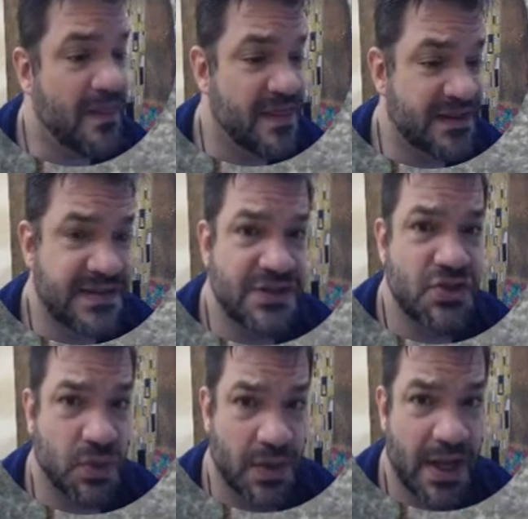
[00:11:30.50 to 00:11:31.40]
This is
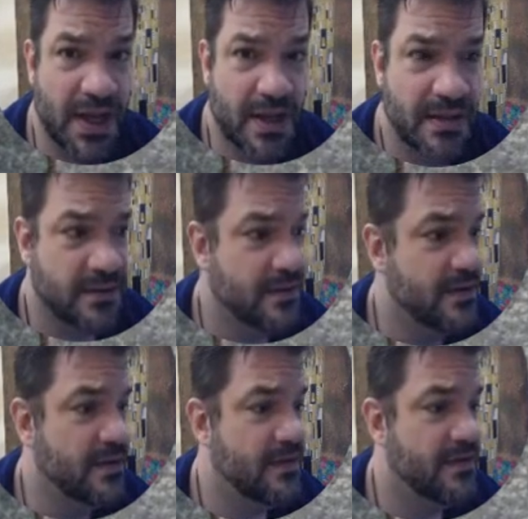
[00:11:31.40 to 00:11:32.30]
Doric.
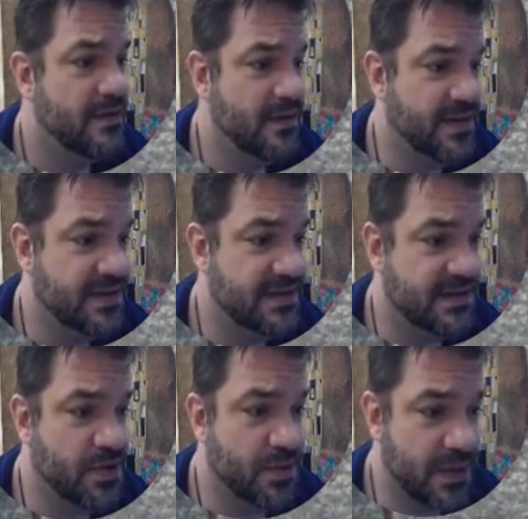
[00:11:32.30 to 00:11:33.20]
This is
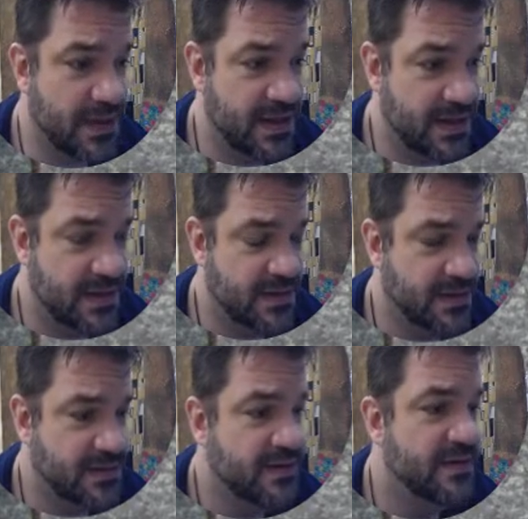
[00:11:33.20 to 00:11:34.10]
Corinthian.
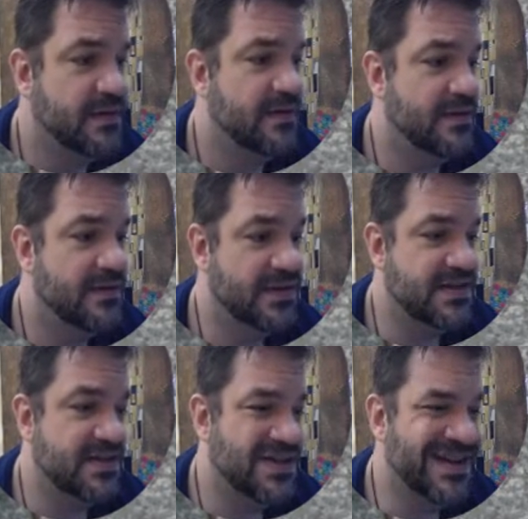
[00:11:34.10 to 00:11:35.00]
This
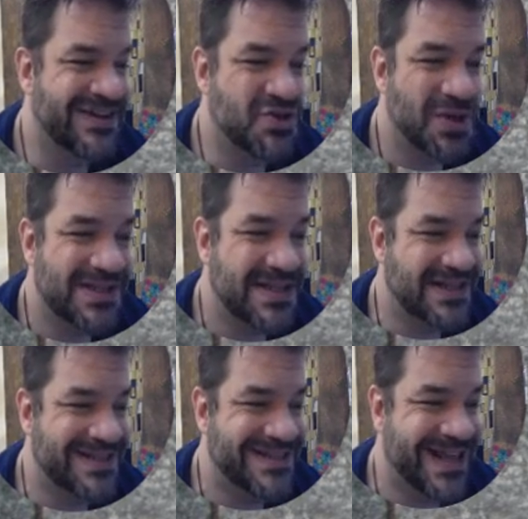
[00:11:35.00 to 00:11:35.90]
is an
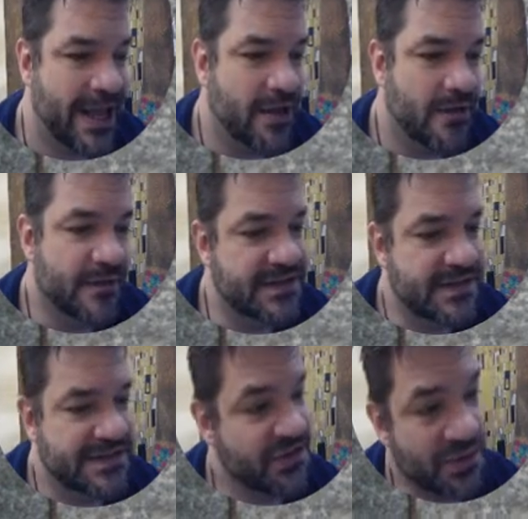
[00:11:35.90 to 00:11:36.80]
Etruscan style. This
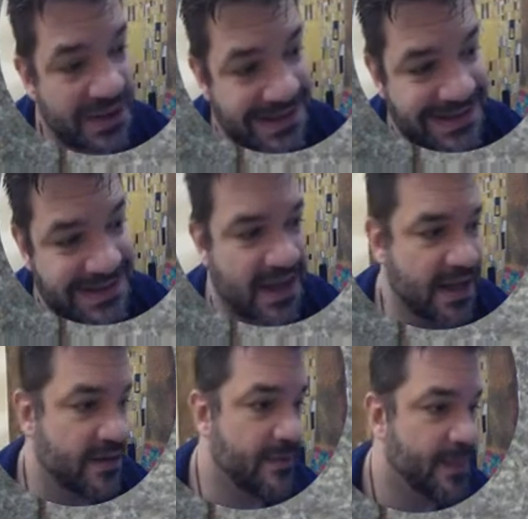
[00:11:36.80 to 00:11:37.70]
is a Greek
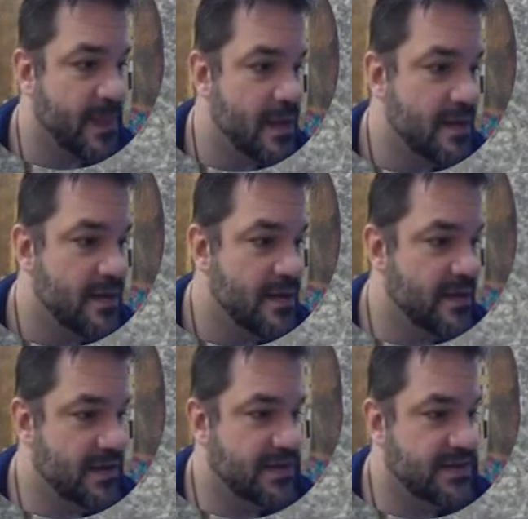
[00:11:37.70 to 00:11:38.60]
style.
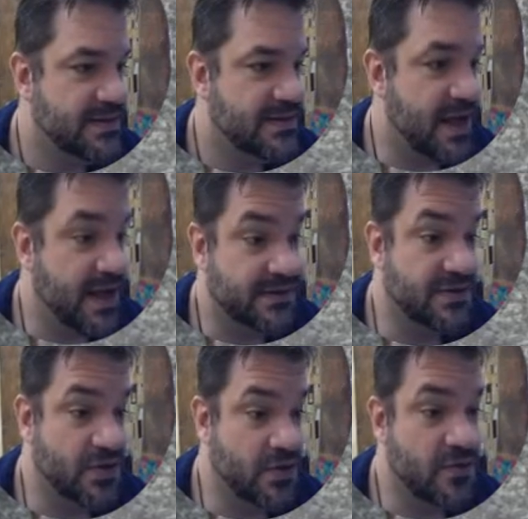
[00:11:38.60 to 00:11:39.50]
This has a
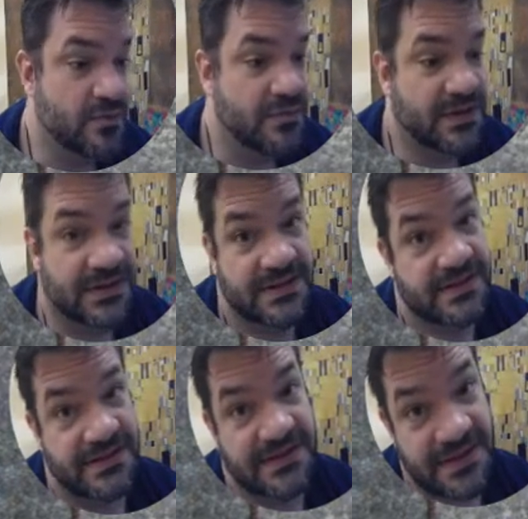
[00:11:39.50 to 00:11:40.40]
dome. This
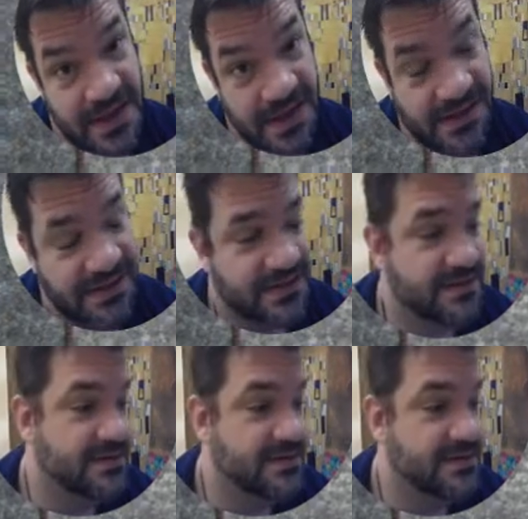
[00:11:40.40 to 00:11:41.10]
does not.